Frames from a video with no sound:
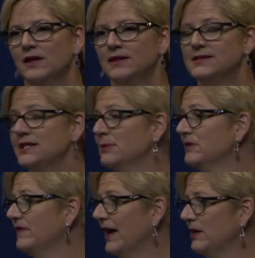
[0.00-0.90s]
The team
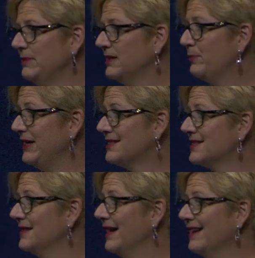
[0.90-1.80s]
invited me to
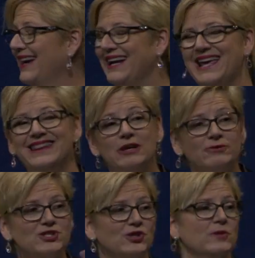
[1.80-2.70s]
pizza that night, and they
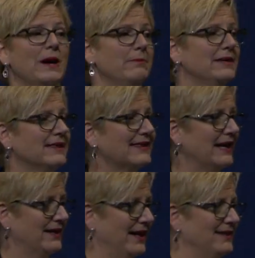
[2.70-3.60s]
returned my mitt
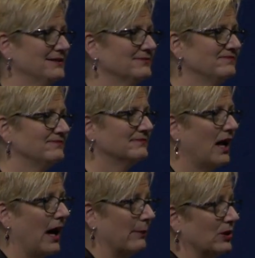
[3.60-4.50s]
that night.
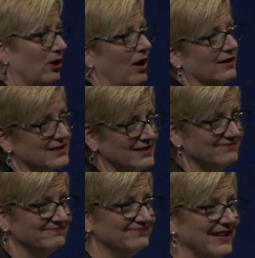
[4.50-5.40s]
I belonged.
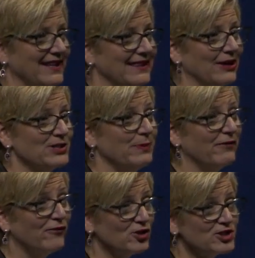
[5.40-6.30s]
That was my
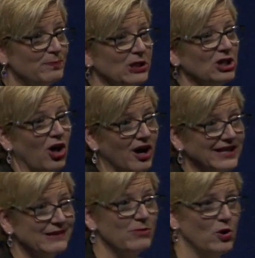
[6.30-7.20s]
first
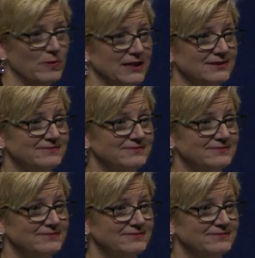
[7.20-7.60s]
belonging moment.